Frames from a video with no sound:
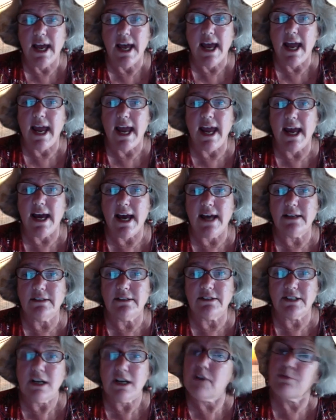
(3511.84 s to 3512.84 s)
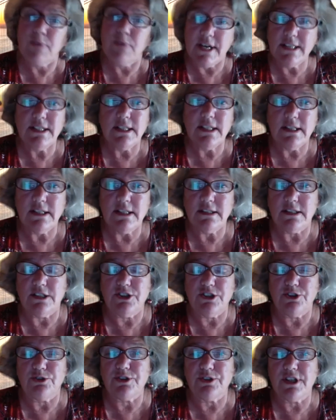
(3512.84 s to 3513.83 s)
and start raising these
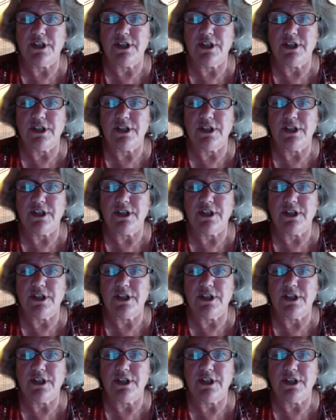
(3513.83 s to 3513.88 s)
issues.